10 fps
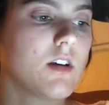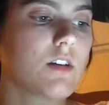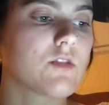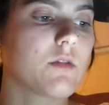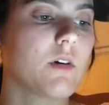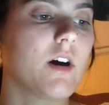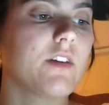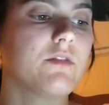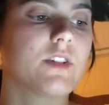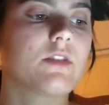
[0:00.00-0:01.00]
So,
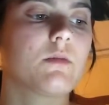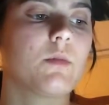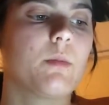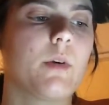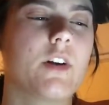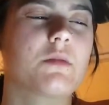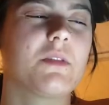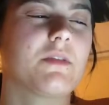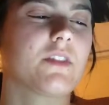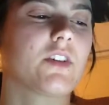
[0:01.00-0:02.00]
unreasonable
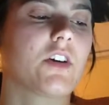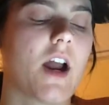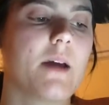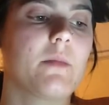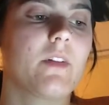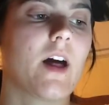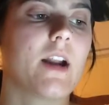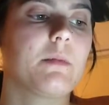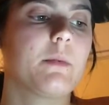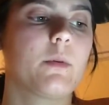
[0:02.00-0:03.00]
punishment for the crime. A lot
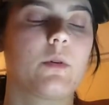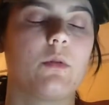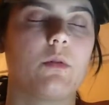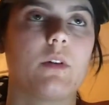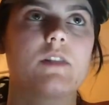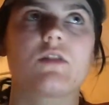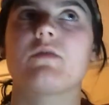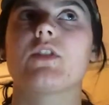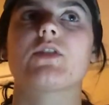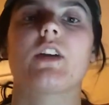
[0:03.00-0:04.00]
of people who it's their
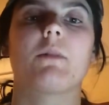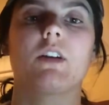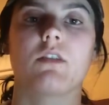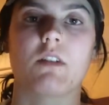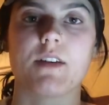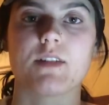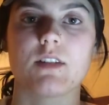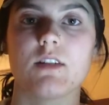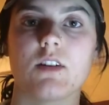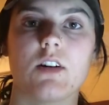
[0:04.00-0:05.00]
first time getting
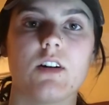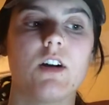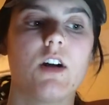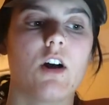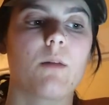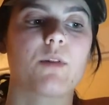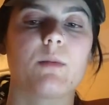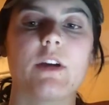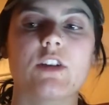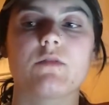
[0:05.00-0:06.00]
arrested, they're on
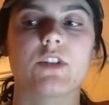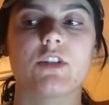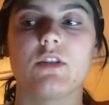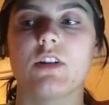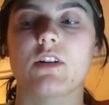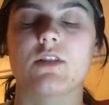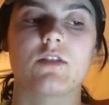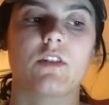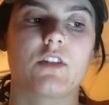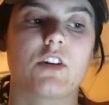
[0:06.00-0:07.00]
probation for 2 years, it's
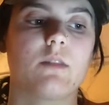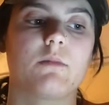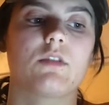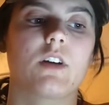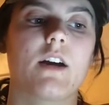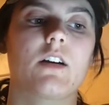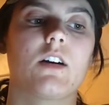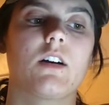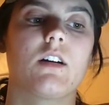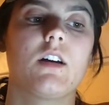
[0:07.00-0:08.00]
on their criminal
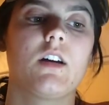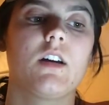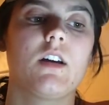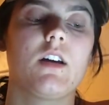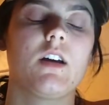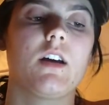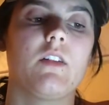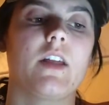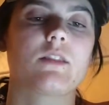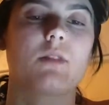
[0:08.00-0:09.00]
record, and
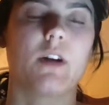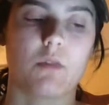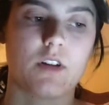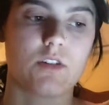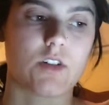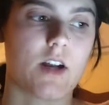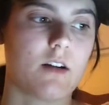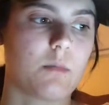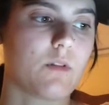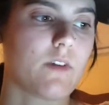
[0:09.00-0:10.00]
that's what I wanted to kind
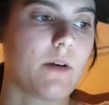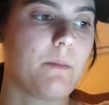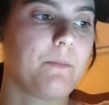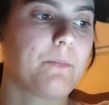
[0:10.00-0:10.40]
of prevent.